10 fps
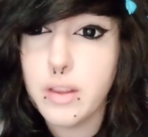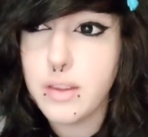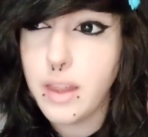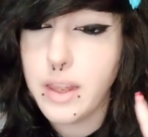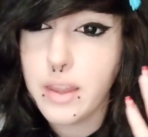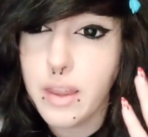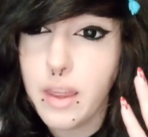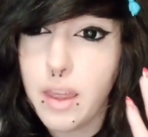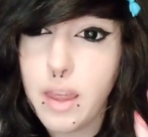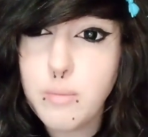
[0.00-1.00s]
like
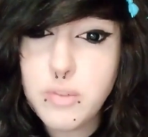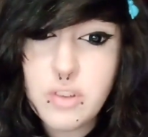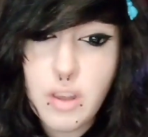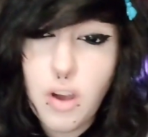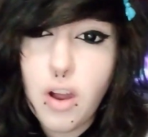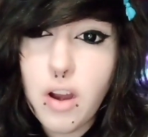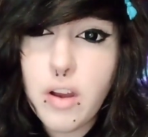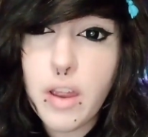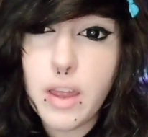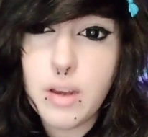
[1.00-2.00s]

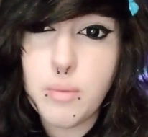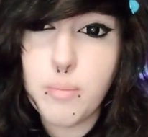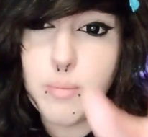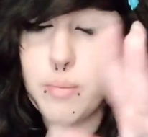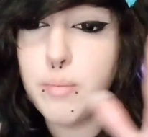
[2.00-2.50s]
MCR and